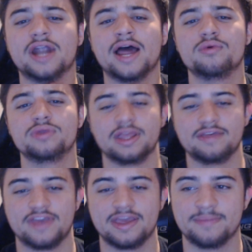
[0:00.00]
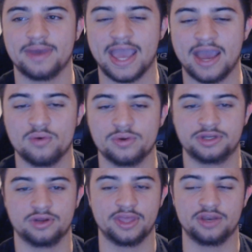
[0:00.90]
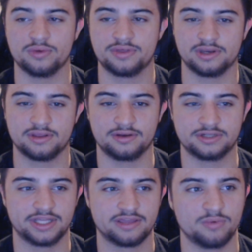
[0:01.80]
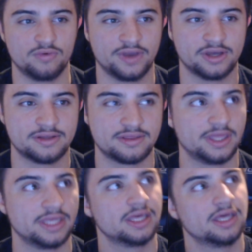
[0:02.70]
I would leave him out until they do a Sinister Six movie, honestly.